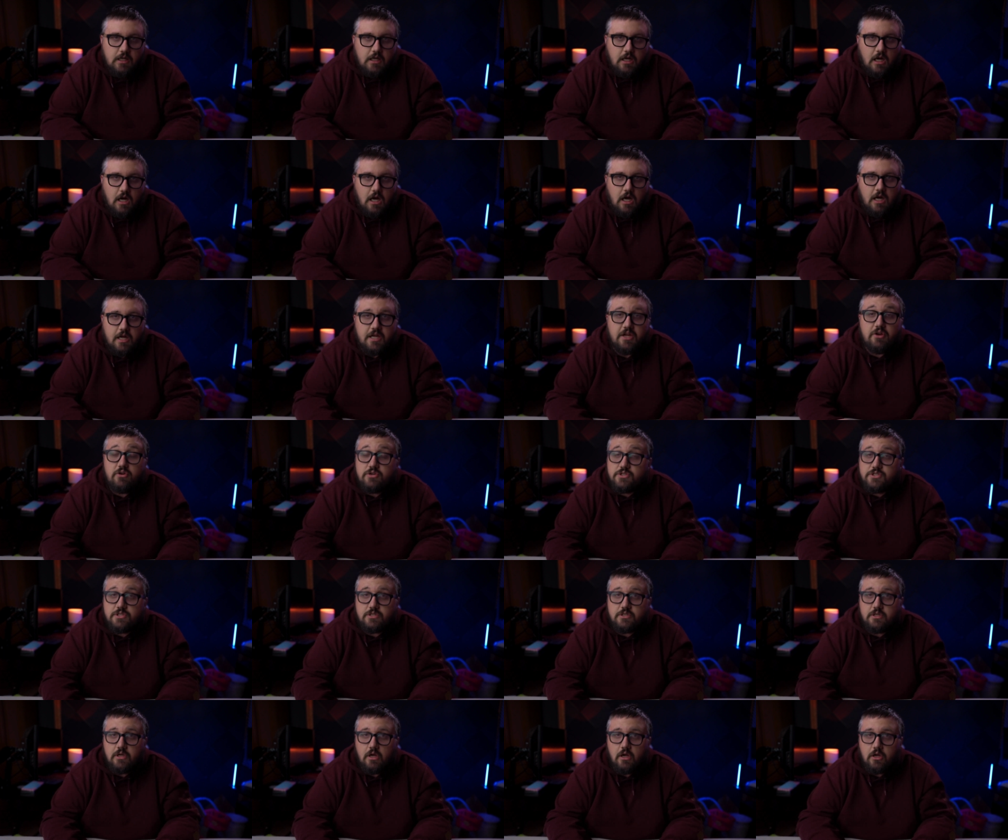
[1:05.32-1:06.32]
Uh,
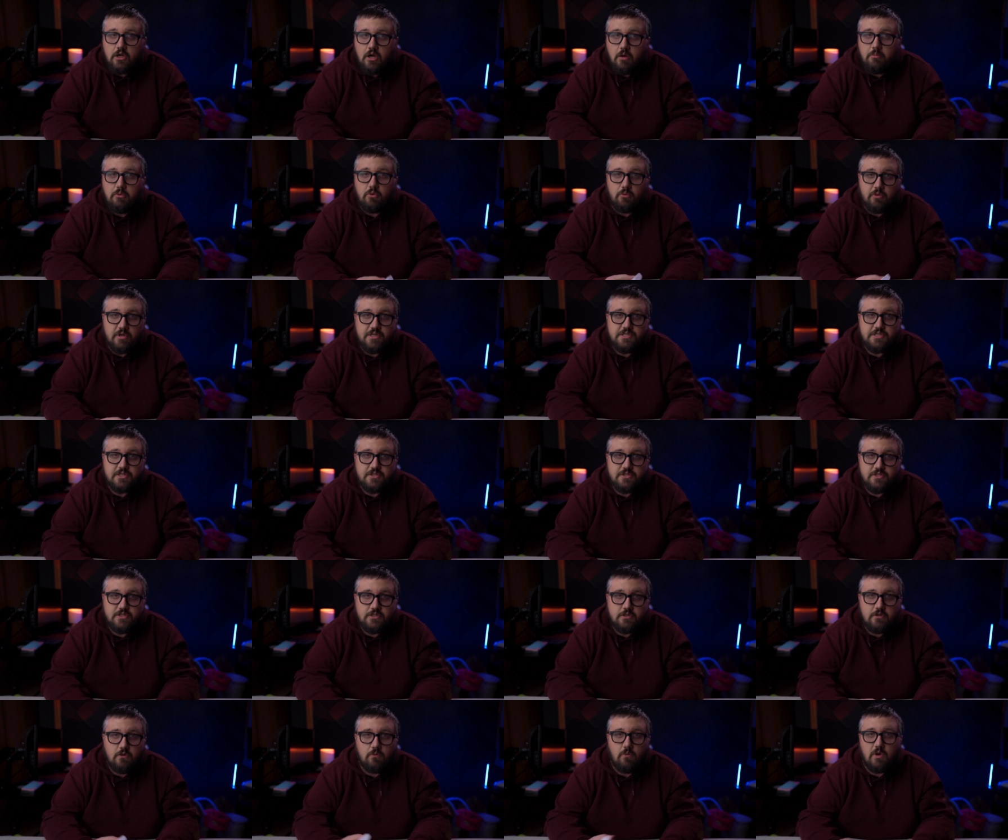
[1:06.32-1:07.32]
here's a couple
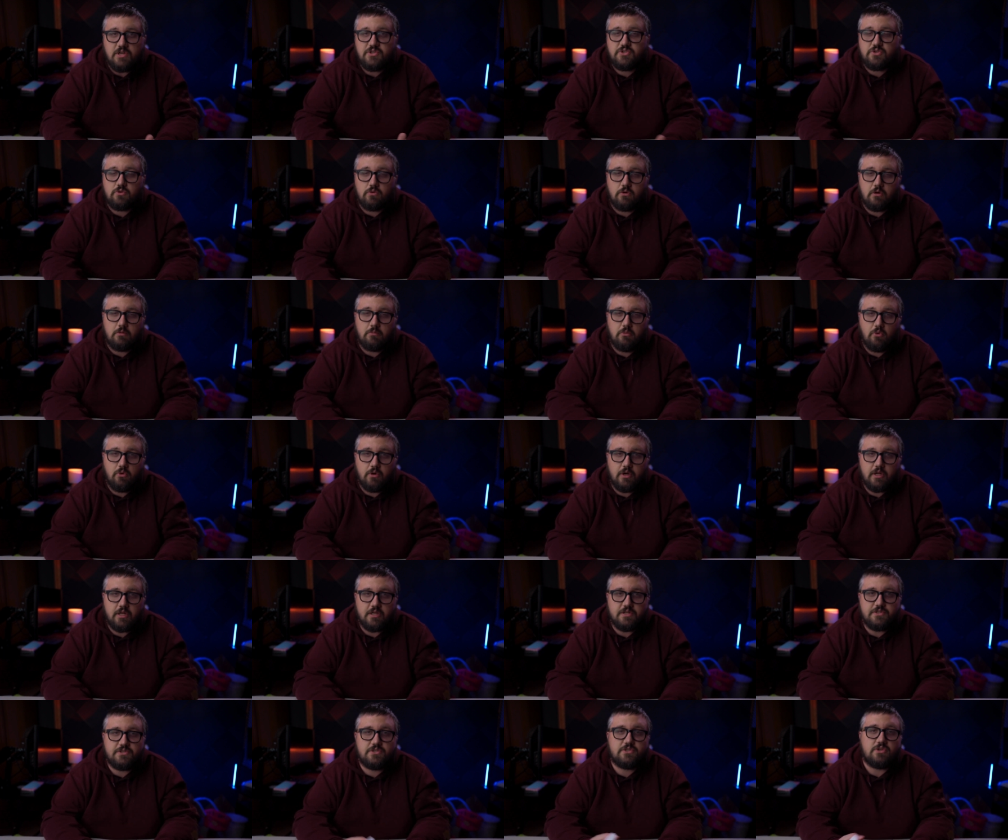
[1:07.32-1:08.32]
reasons why
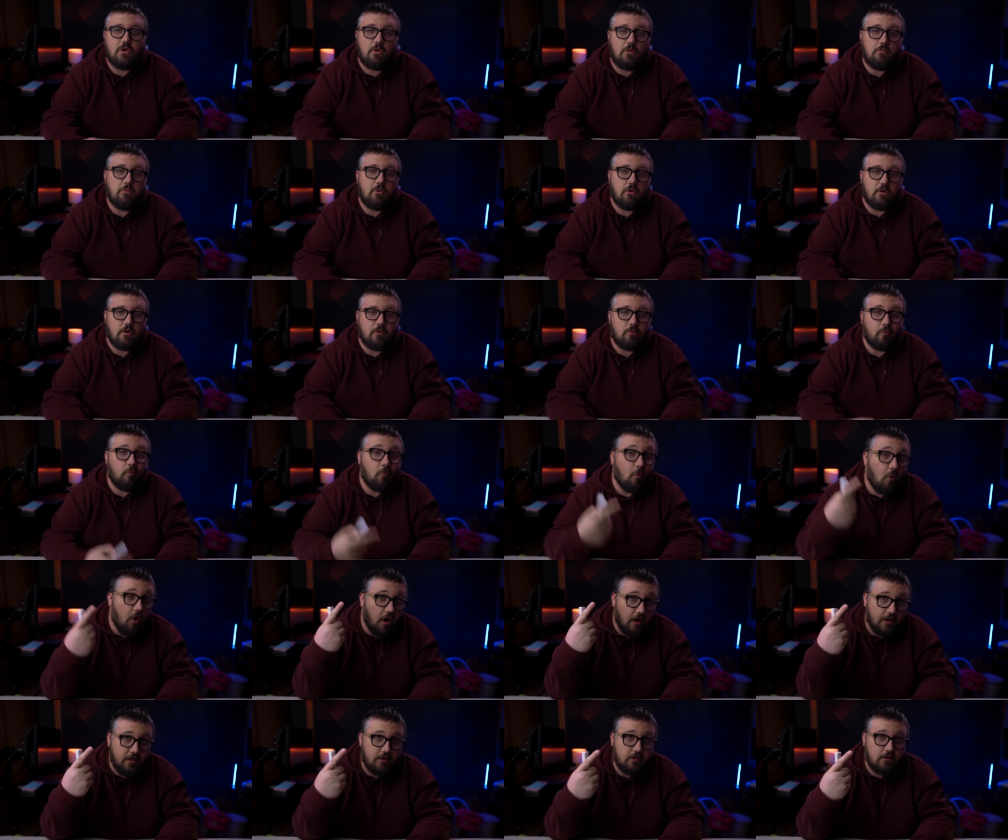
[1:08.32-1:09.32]
storyboarding is so important.
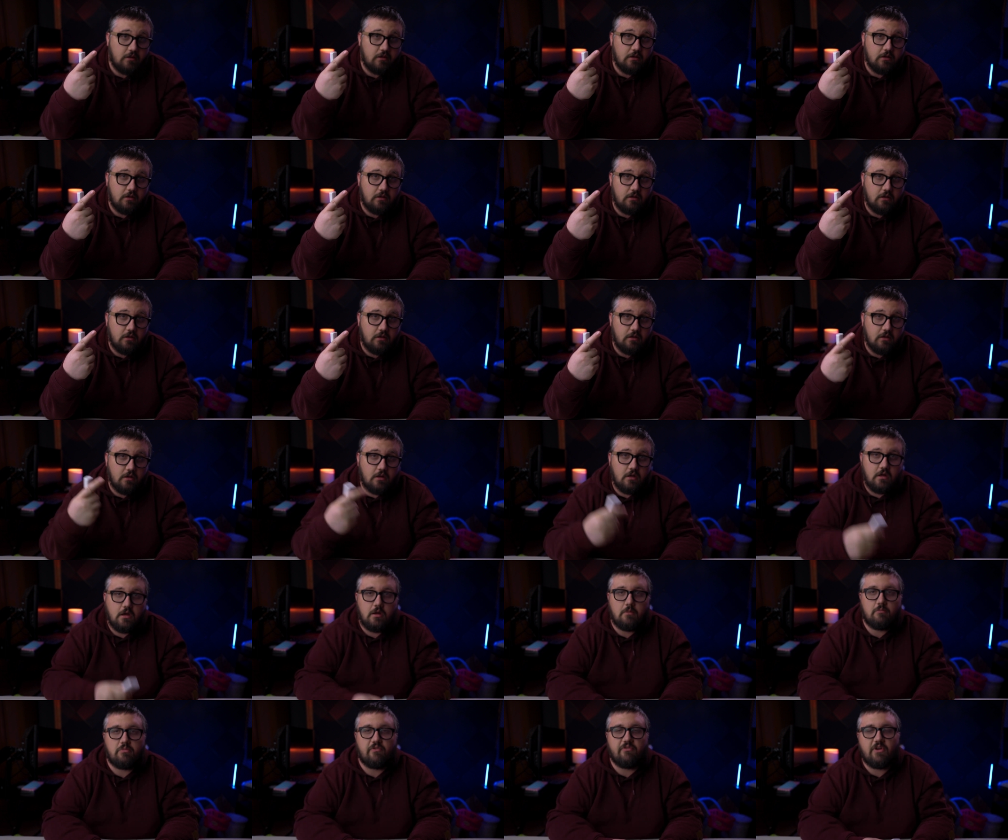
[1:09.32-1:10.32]
One,
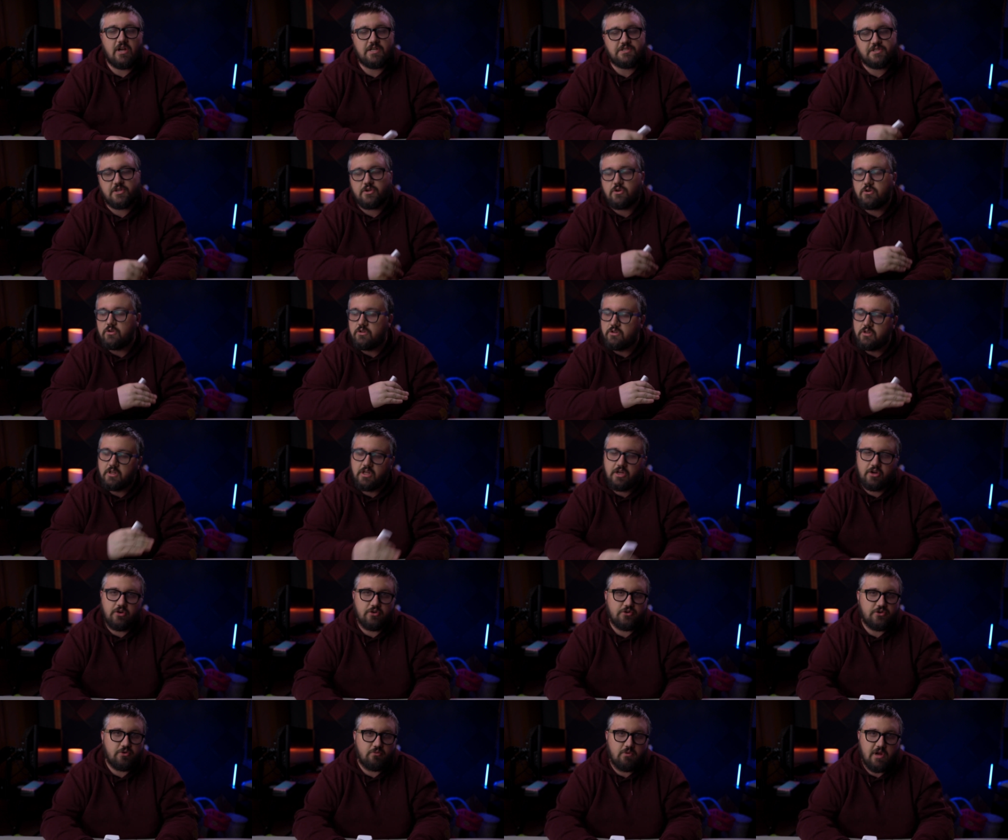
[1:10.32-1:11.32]
provides a
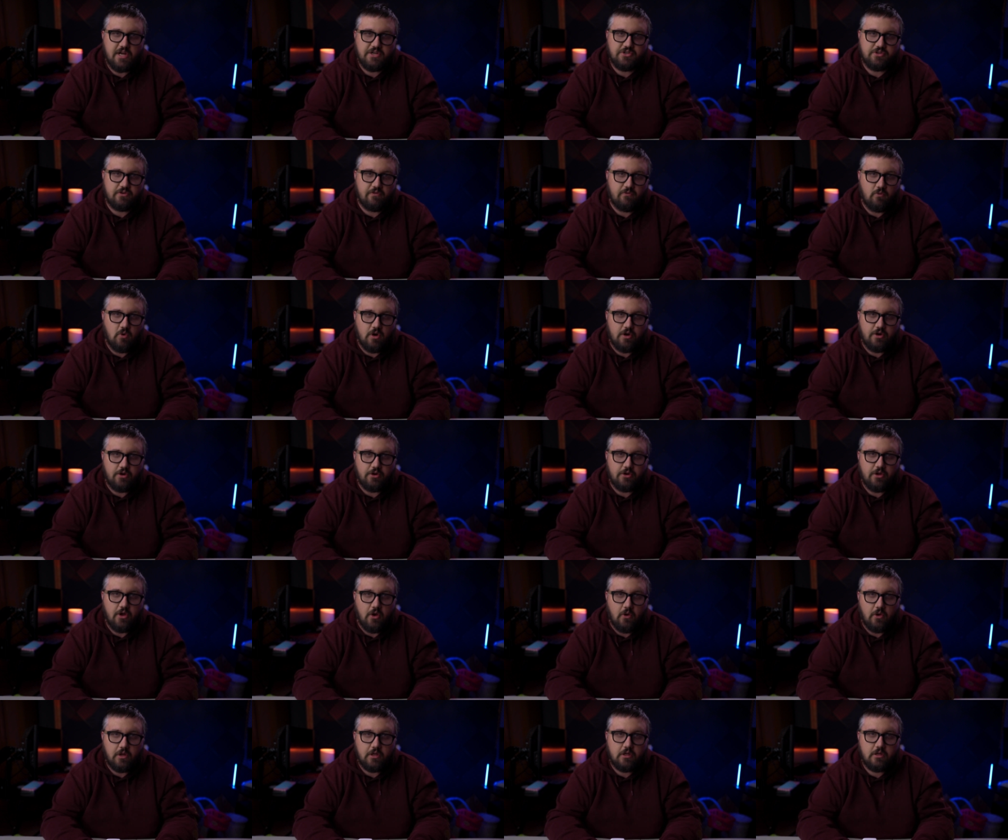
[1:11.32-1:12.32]
clear direction of where you're
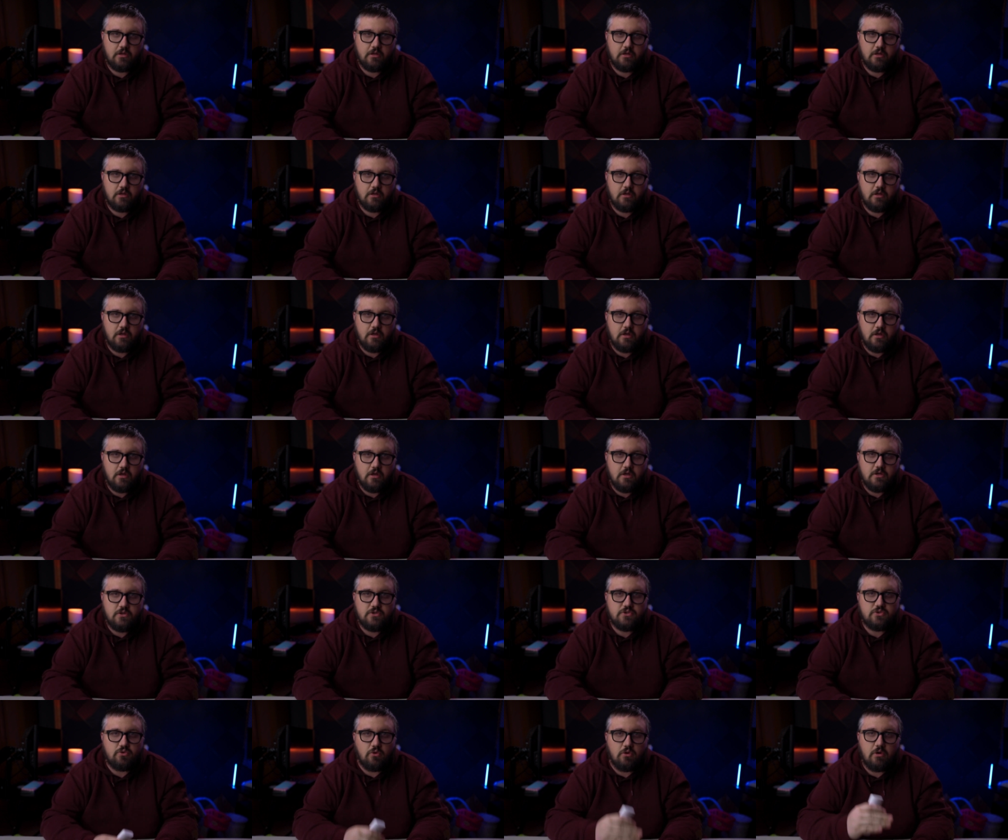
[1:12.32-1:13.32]
going.
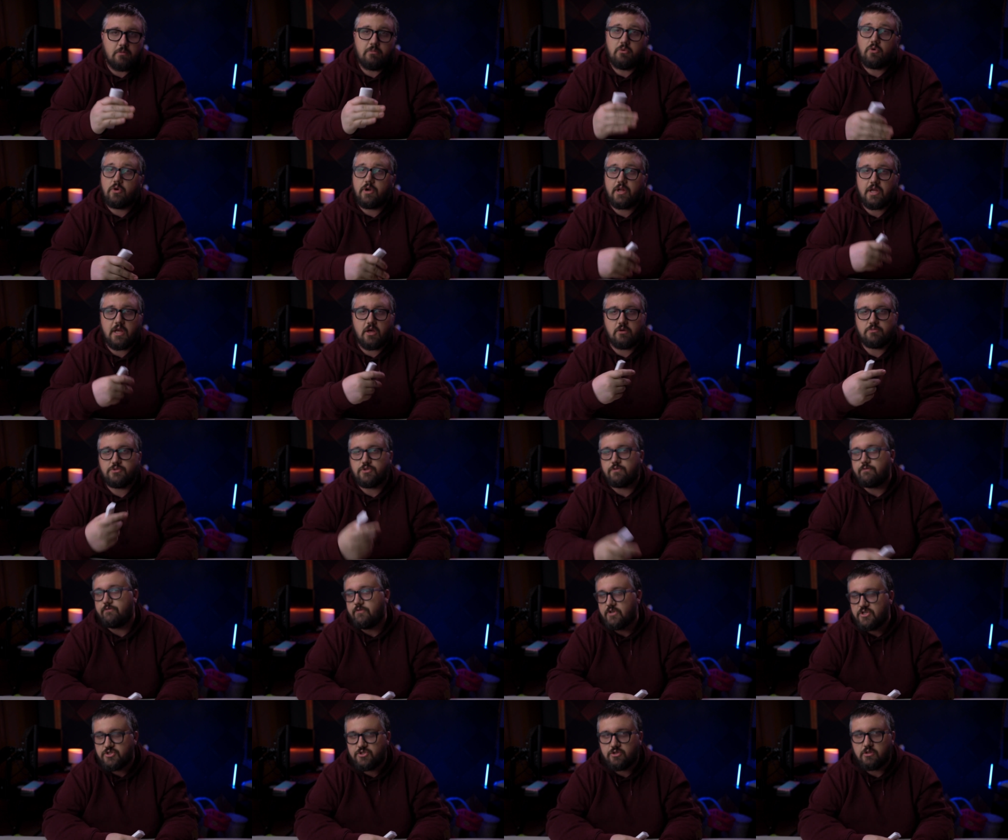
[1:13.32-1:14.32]
Storyboarding helps you
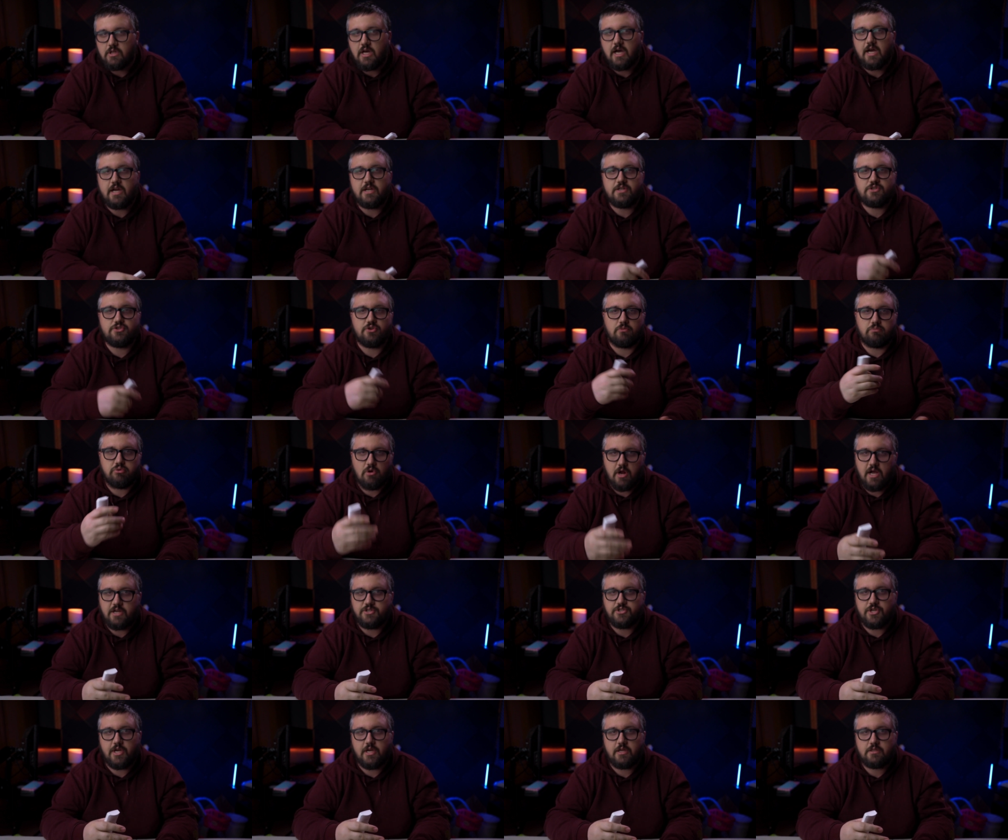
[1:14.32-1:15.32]
visualize your
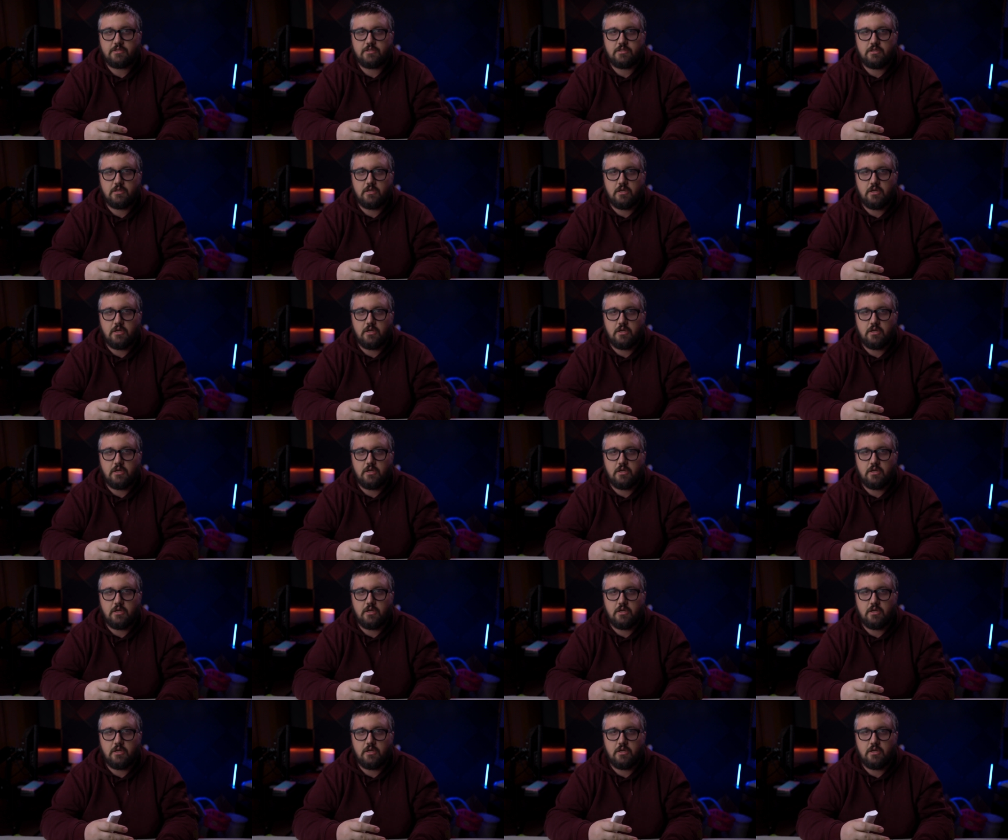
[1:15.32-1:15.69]
project.